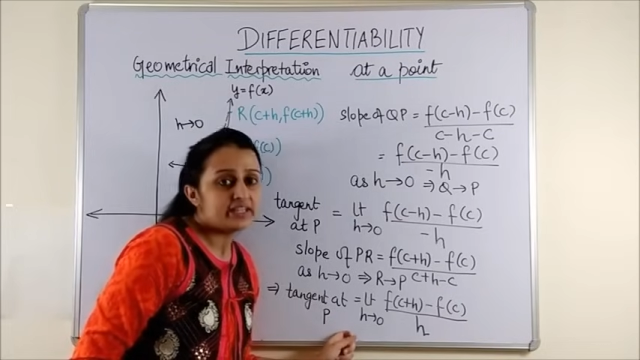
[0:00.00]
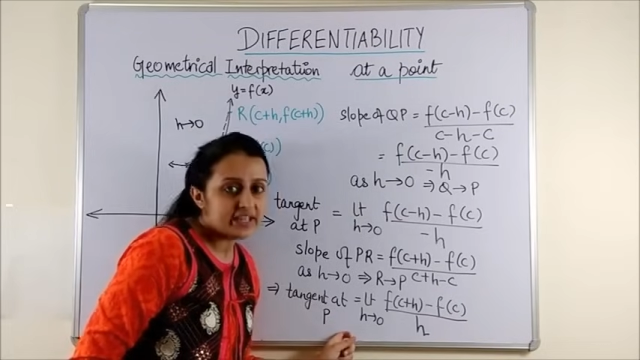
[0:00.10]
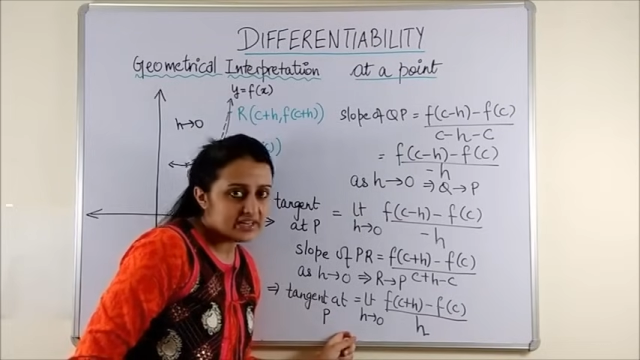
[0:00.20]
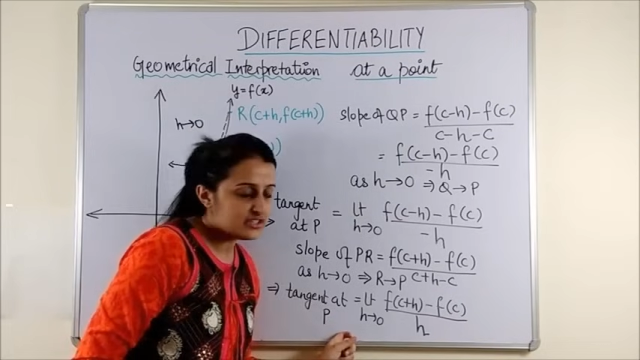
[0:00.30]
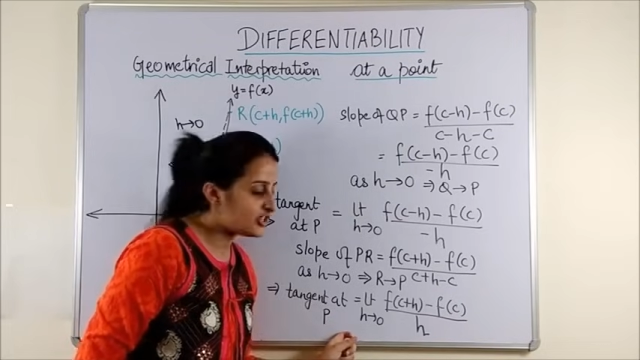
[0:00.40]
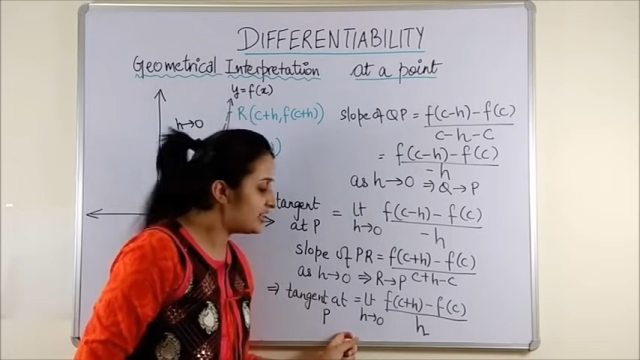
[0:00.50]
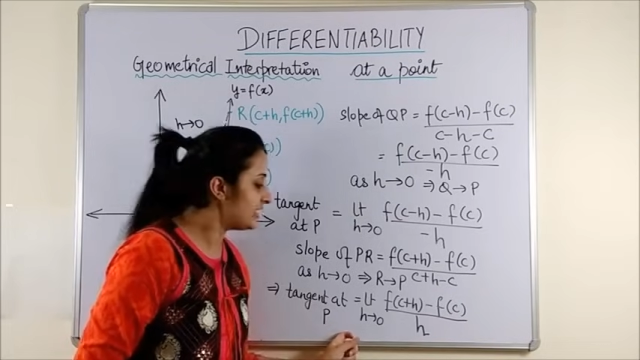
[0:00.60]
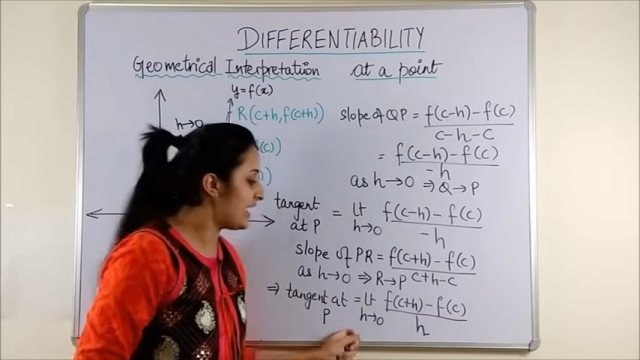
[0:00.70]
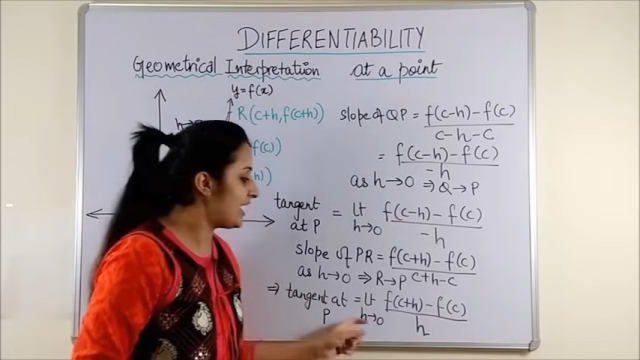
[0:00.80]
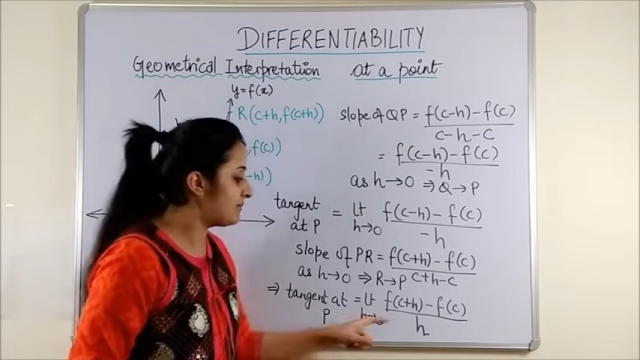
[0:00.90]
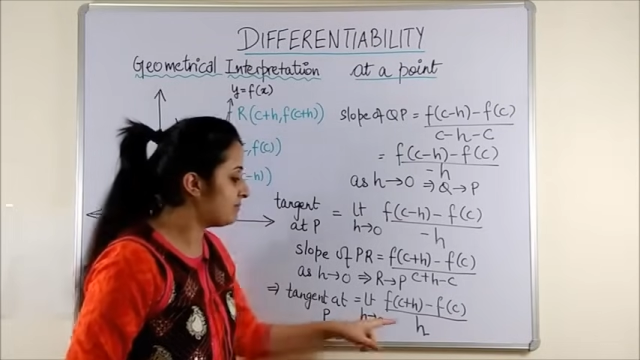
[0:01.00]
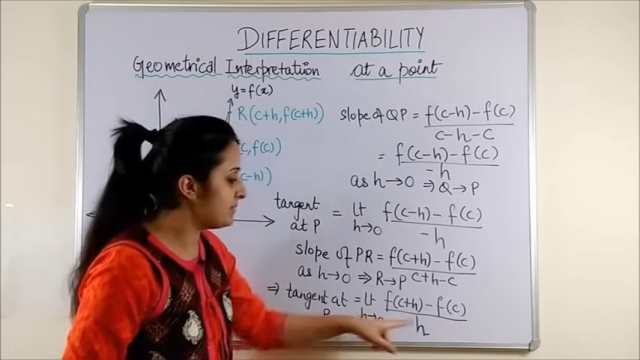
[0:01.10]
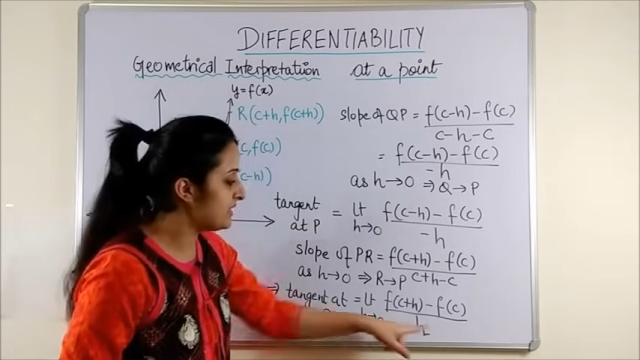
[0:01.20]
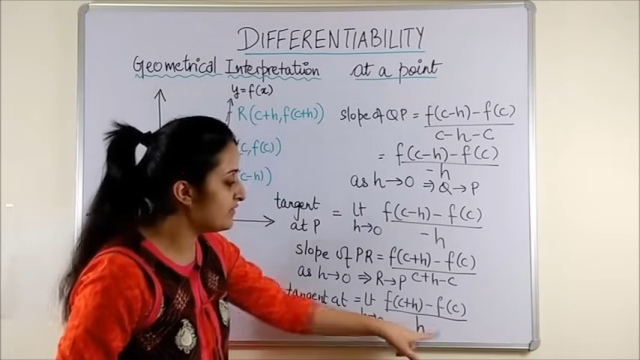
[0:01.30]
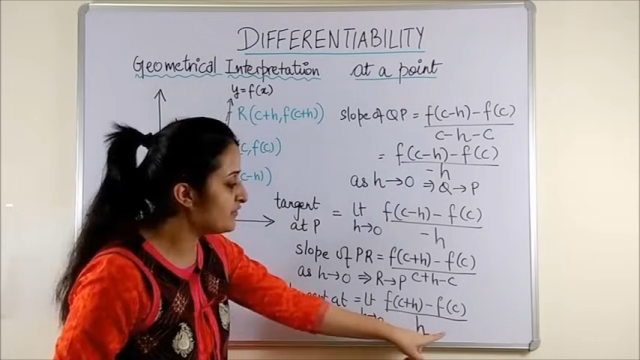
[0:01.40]
tangent at
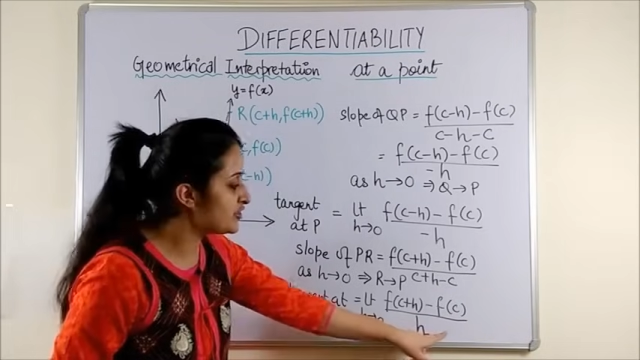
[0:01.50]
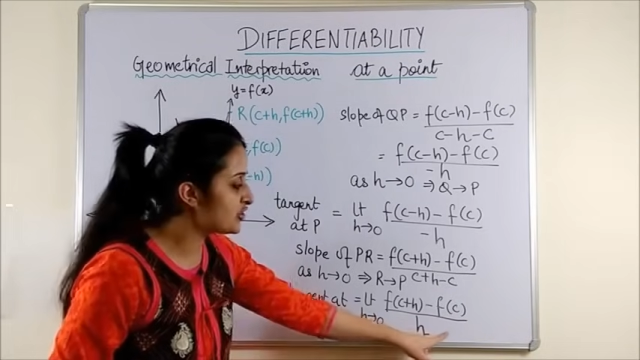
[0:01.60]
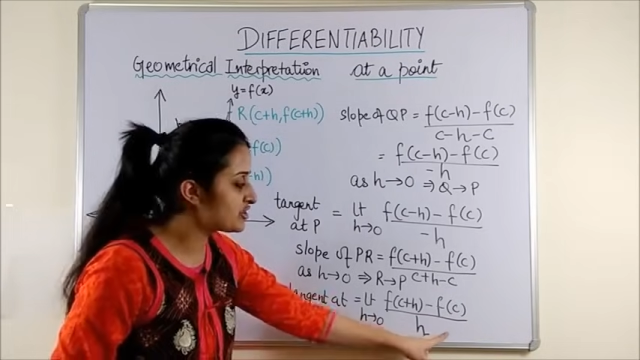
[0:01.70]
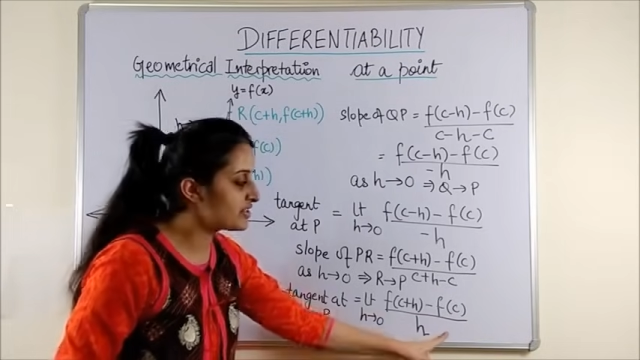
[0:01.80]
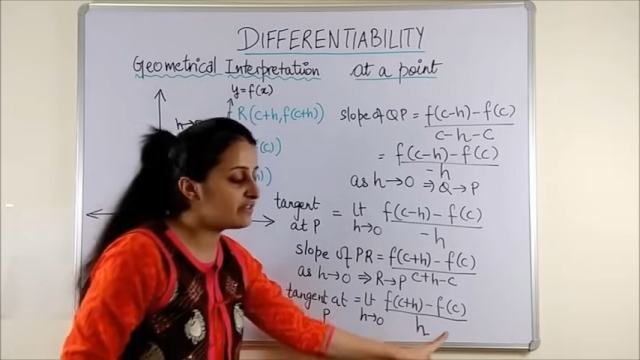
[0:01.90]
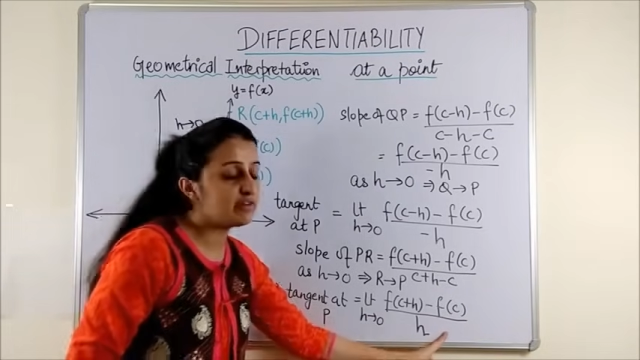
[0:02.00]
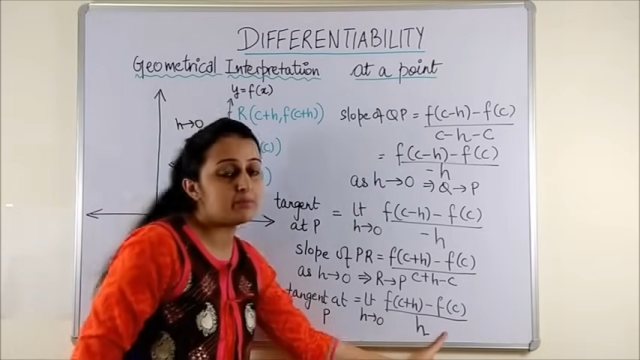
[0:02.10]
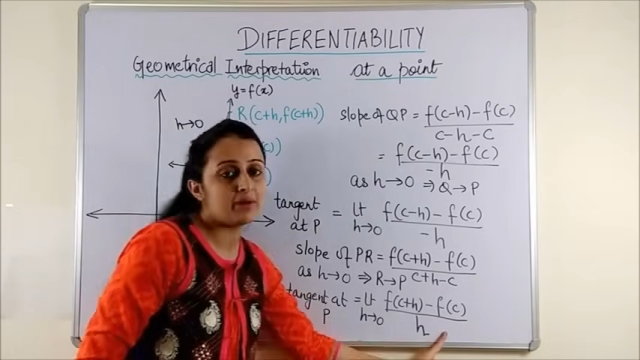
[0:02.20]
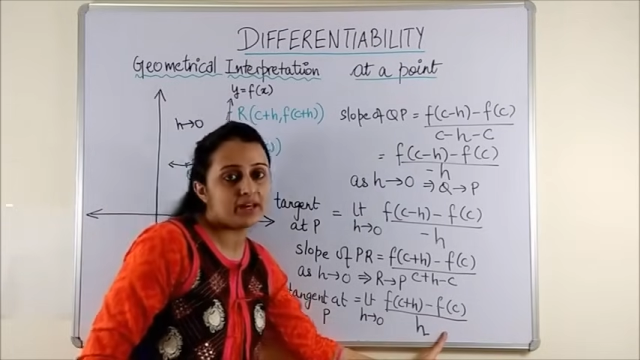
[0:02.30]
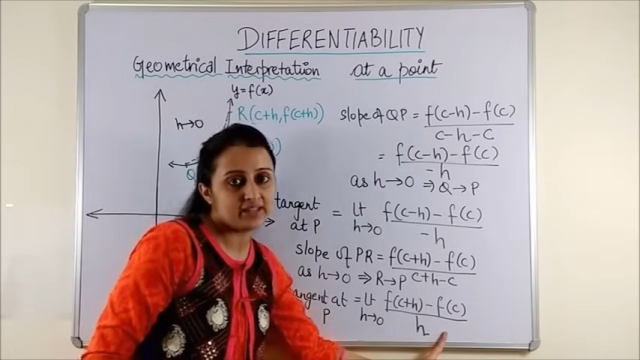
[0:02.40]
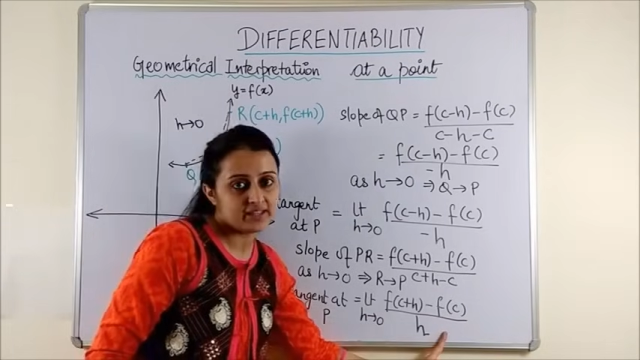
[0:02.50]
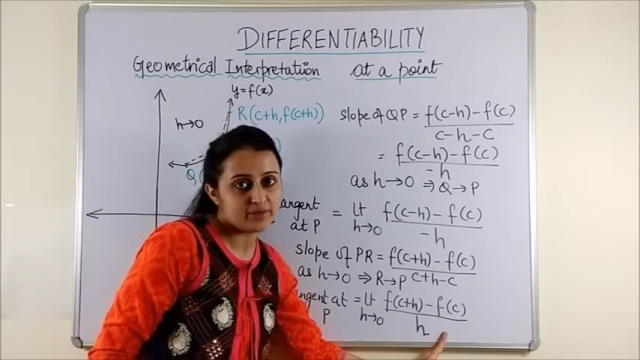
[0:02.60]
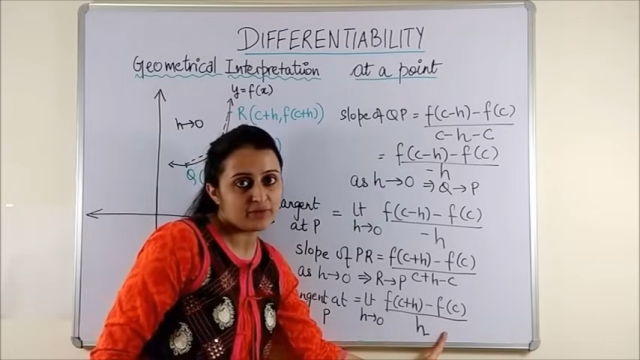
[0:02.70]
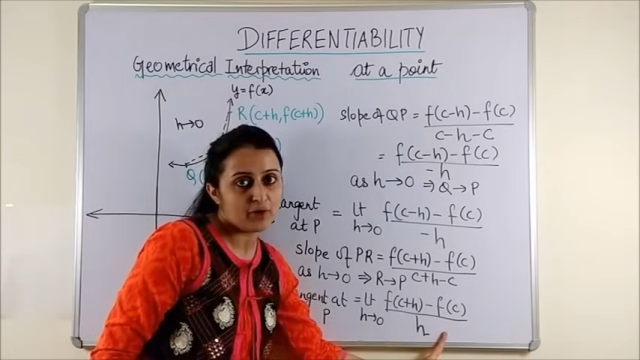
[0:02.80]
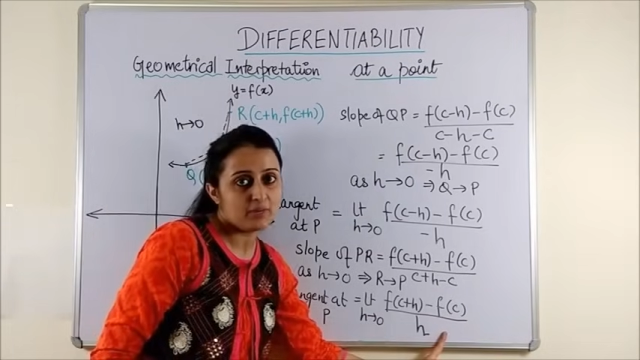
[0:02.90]
p, which is given by
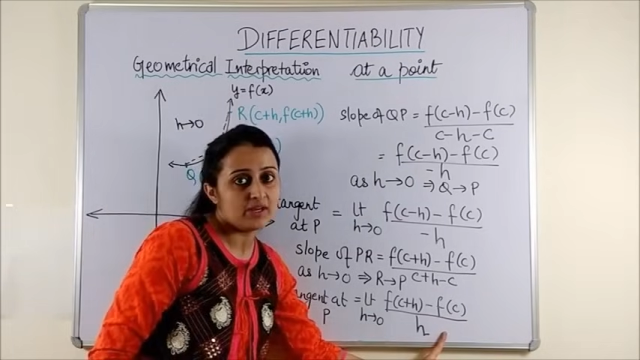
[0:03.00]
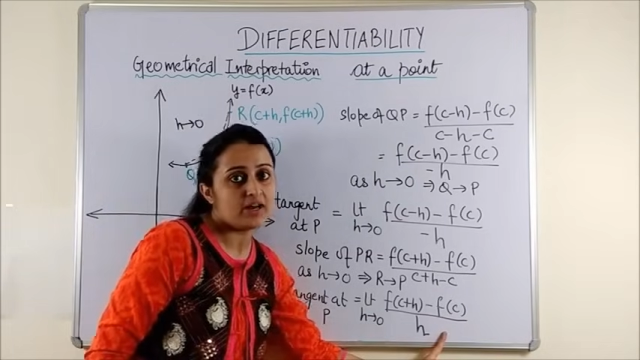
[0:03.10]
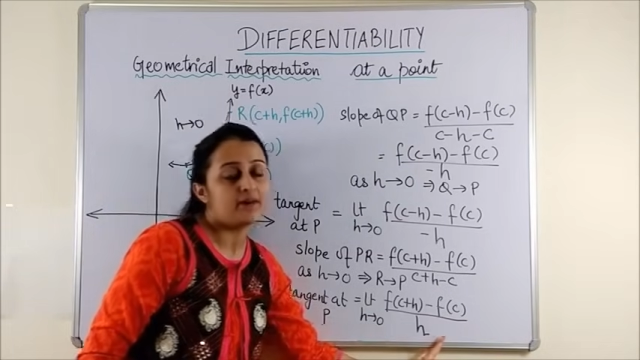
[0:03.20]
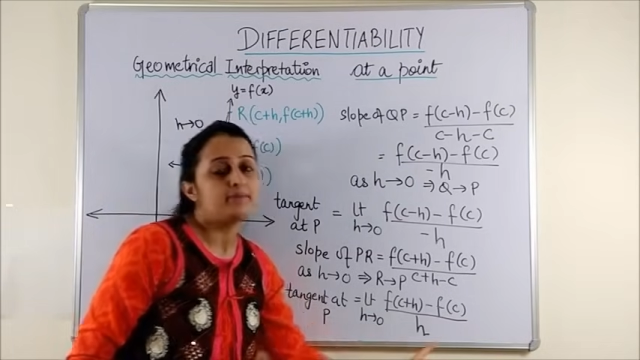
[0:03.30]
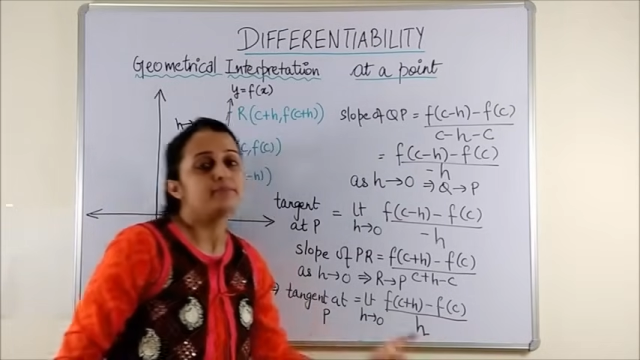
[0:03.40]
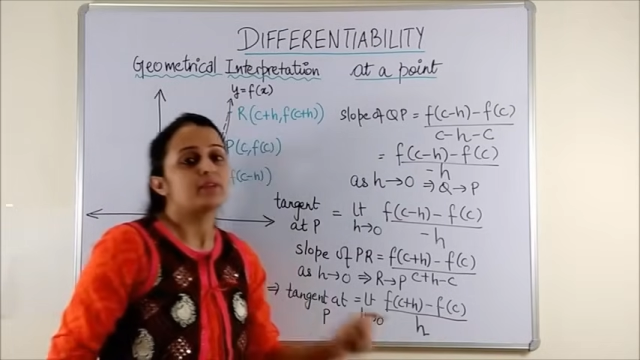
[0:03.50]
this formula.